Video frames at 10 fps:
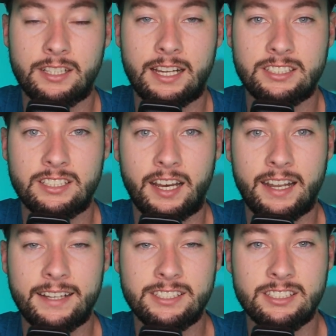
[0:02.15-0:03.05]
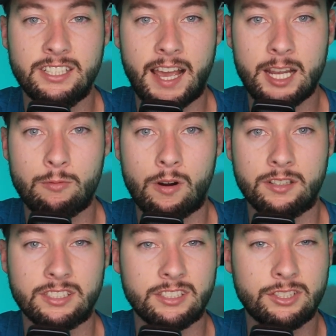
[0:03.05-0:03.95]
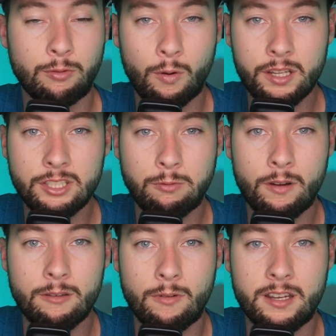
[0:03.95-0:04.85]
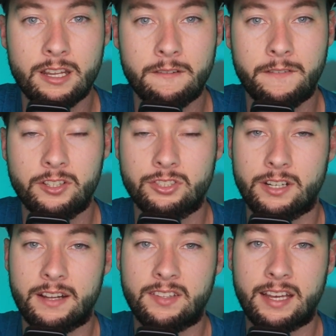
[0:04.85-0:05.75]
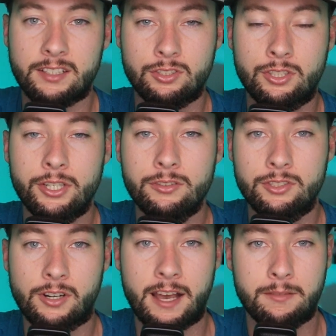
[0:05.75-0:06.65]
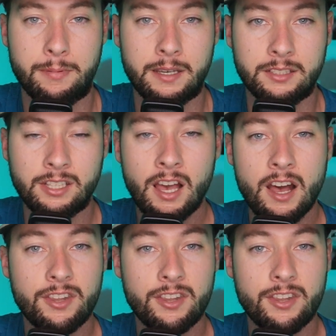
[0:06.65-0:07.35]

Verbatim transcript: last night as the Jaguars in the 2021 NFL draft had two draft picks,